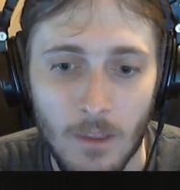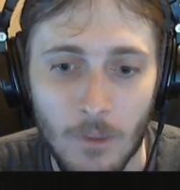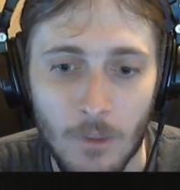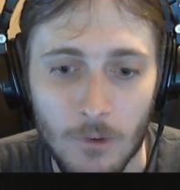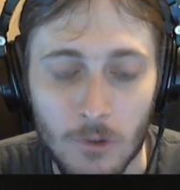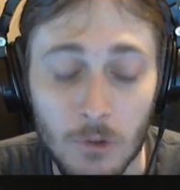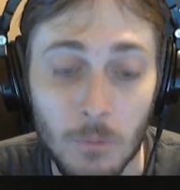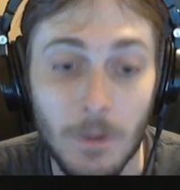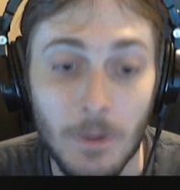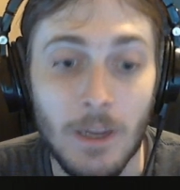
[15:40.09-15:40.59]

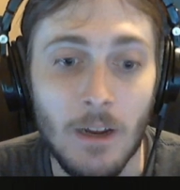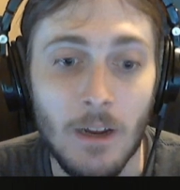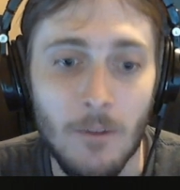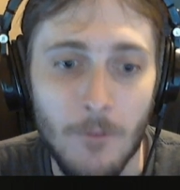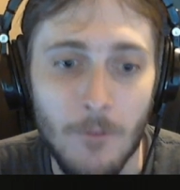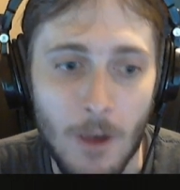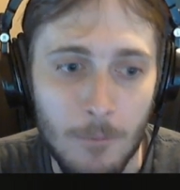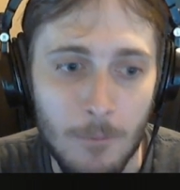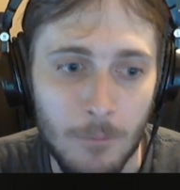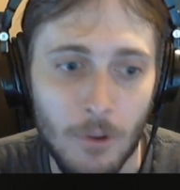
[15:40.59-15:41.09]
the swing
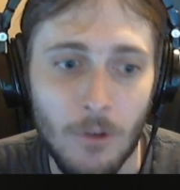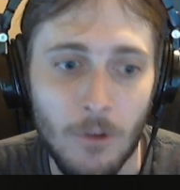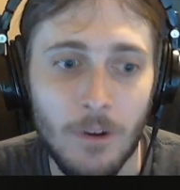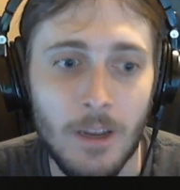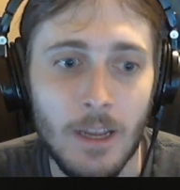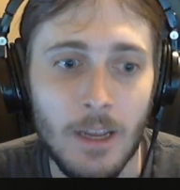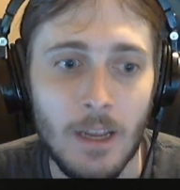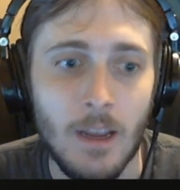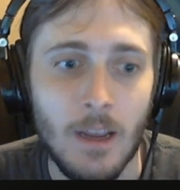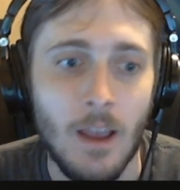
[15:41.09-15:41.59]
of
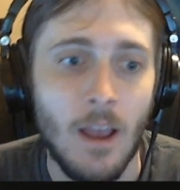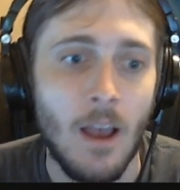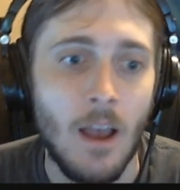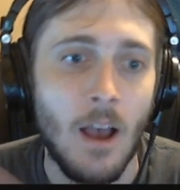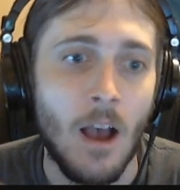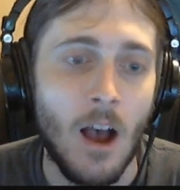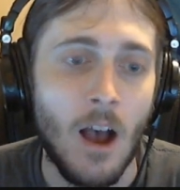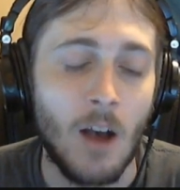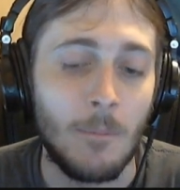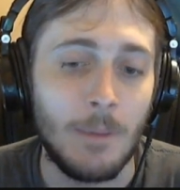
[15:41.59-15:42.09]
uploading,
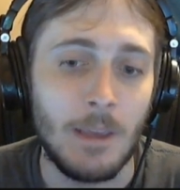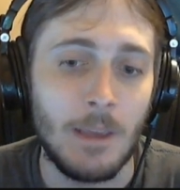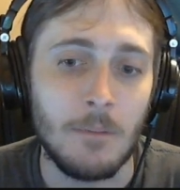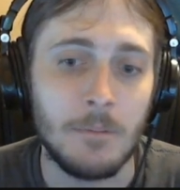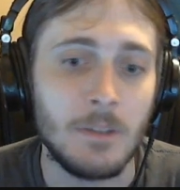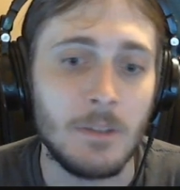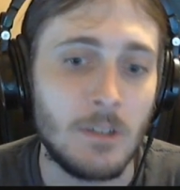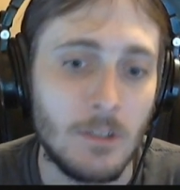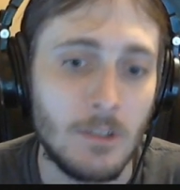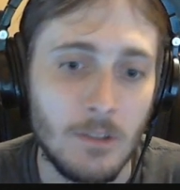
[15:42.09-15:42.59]
I'll be
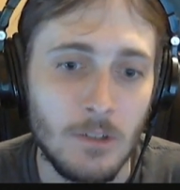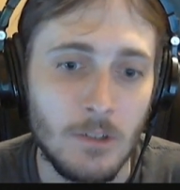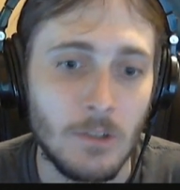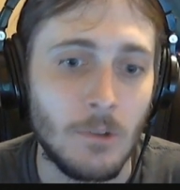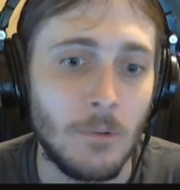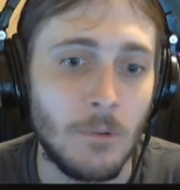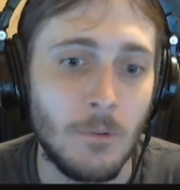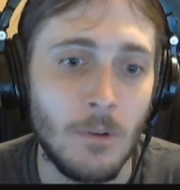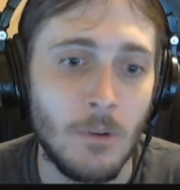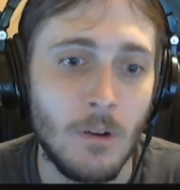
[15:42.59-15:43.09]
able to
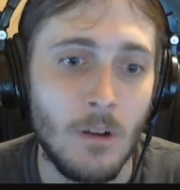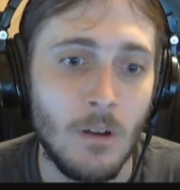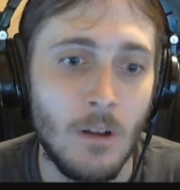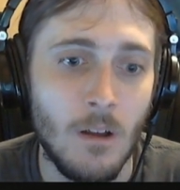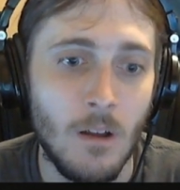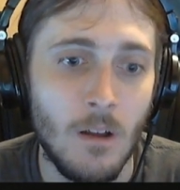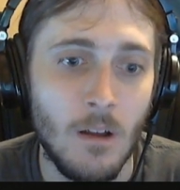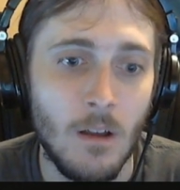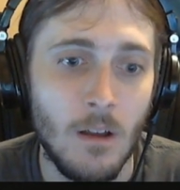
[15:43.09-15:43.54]
do